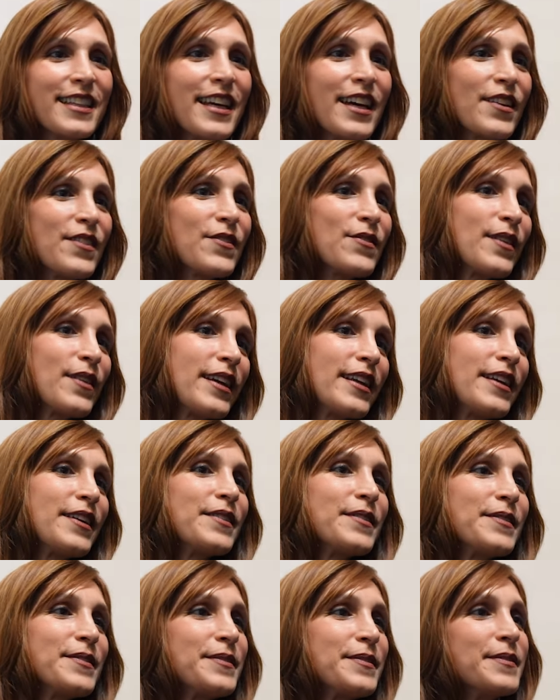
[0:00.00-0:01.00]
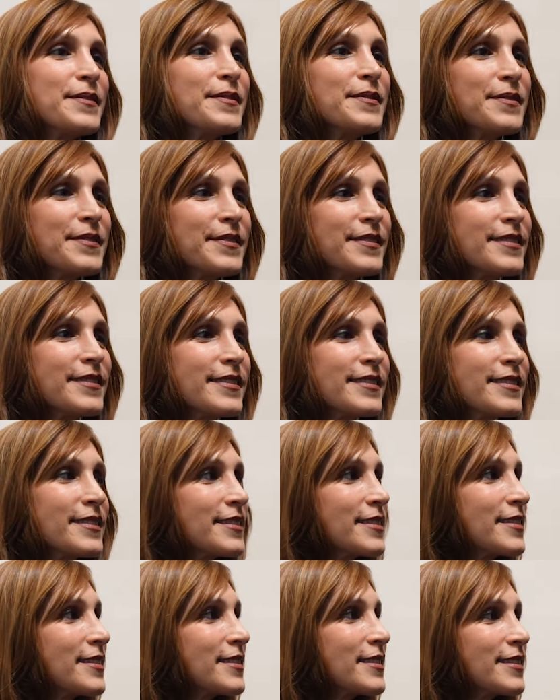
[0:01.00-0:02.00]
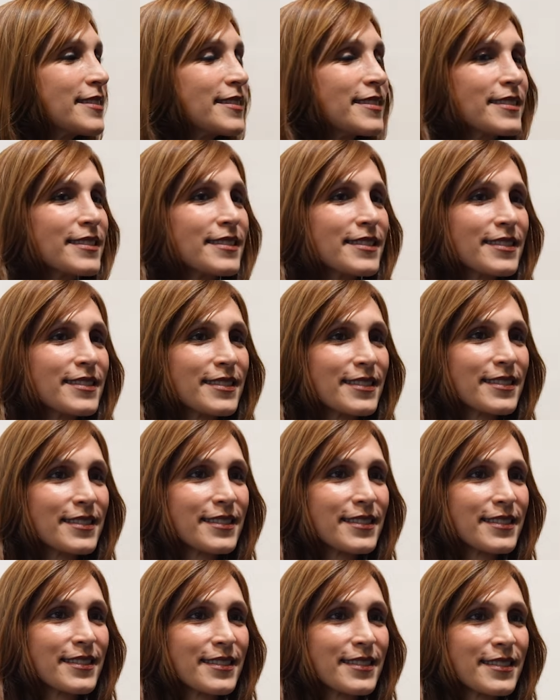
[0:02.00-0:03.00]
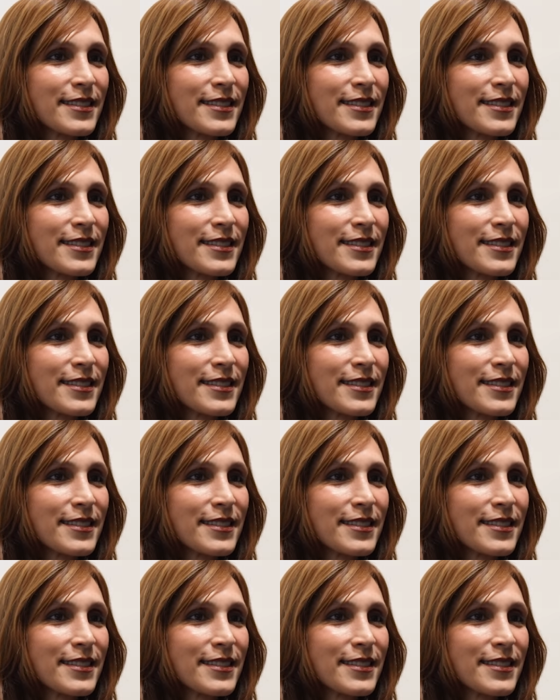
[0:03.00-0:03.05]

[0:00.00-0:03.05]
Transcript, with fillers: Yeah, right here. Hi.